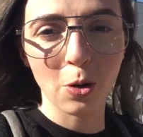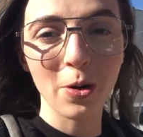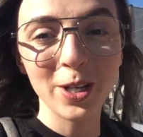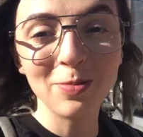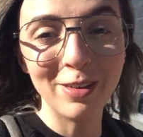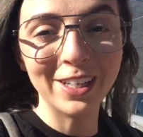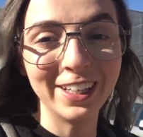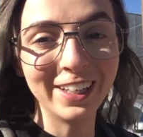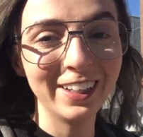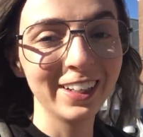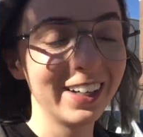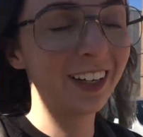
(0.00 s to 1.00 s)
join
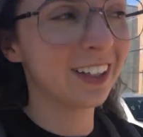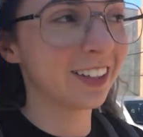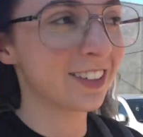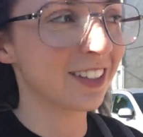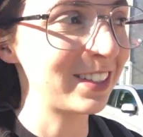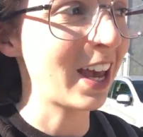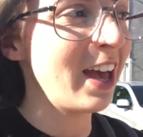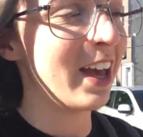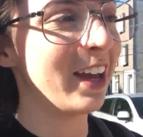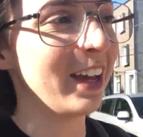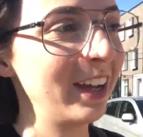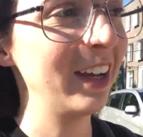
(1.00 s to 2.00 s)
me
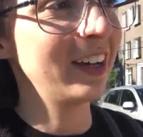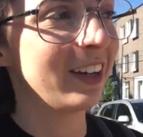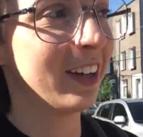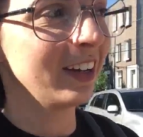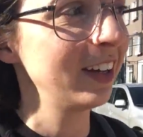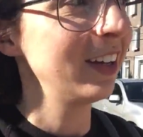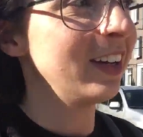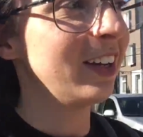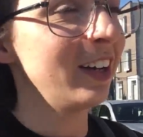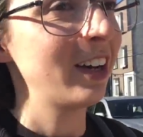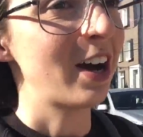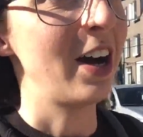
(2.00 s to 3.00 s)
today
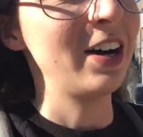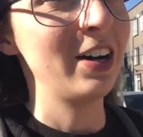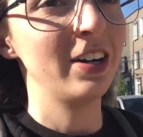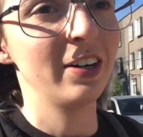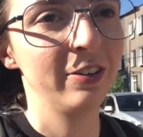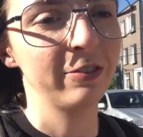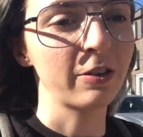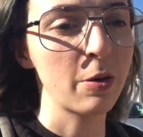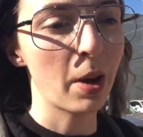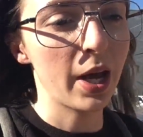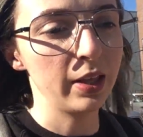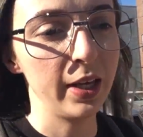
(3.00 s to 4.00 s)
uh,
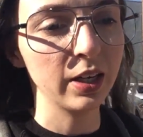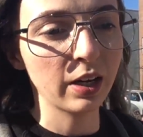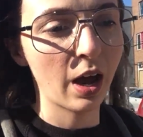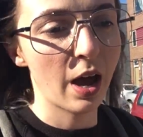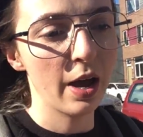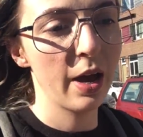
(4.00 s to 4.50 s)
for my like